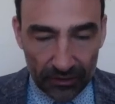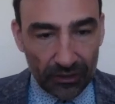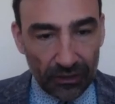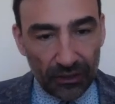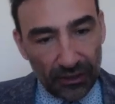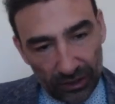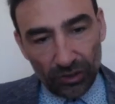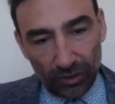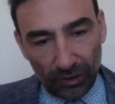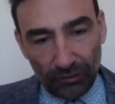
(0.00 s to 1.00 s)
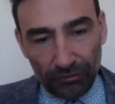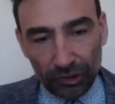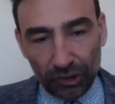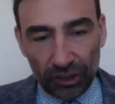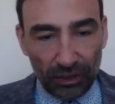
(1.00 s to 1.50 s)
So, unfortunately,
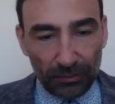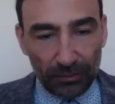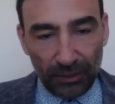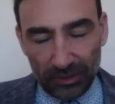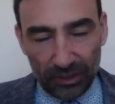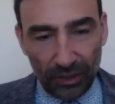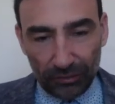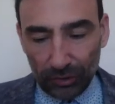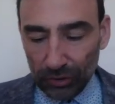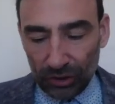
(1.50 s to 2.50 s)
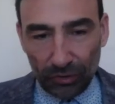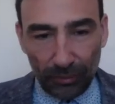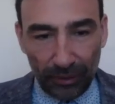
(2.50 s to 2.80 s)
sometimes you have to use the square brackets,